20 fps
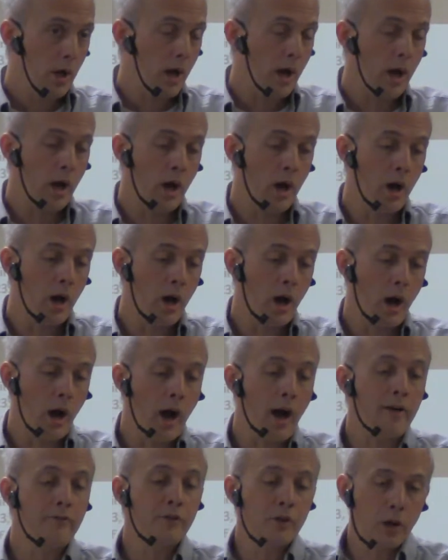
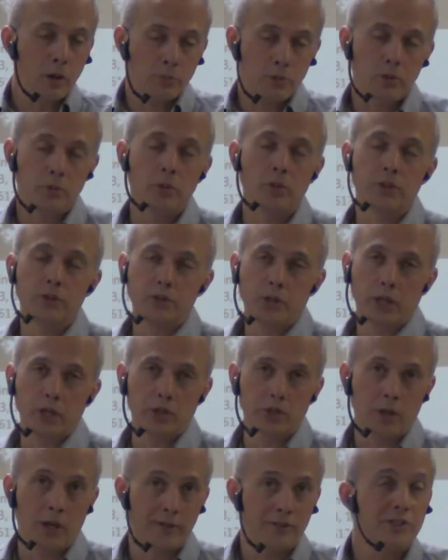I've come to the
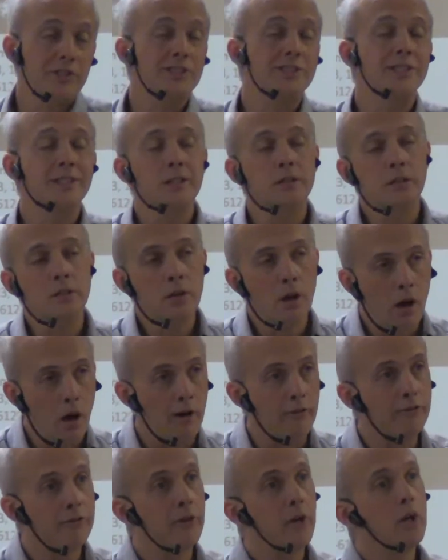realization, I've seen
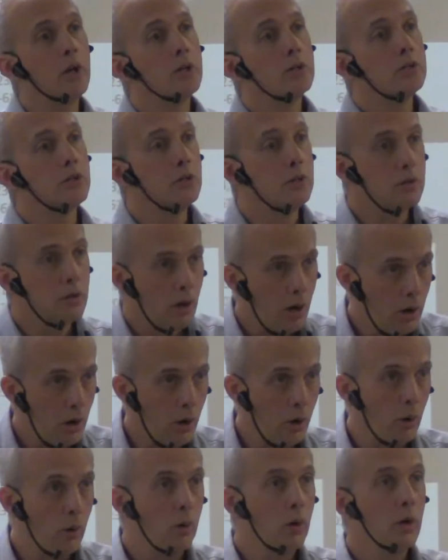enough to
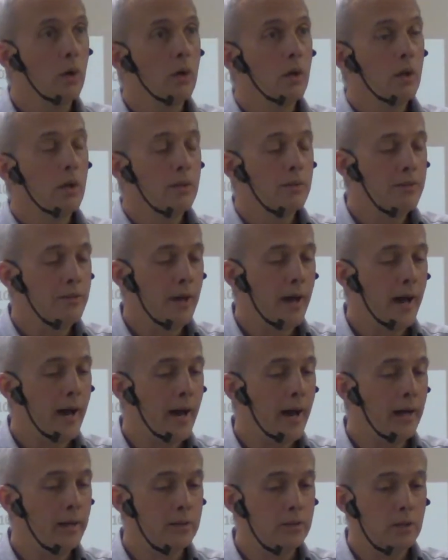know
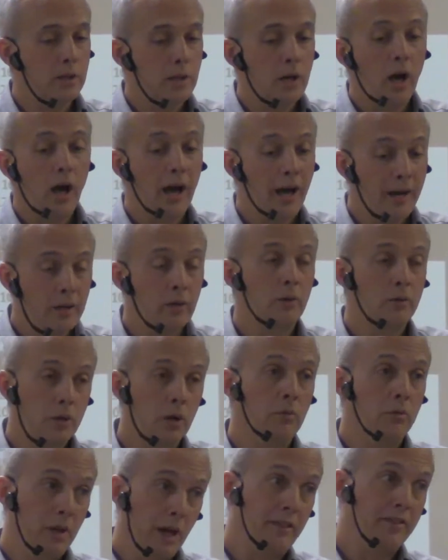that I don't
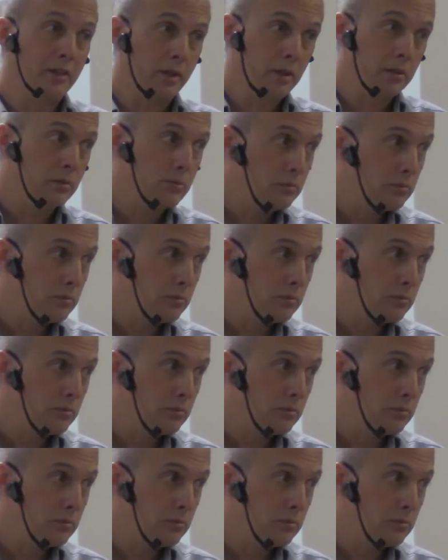know nothing.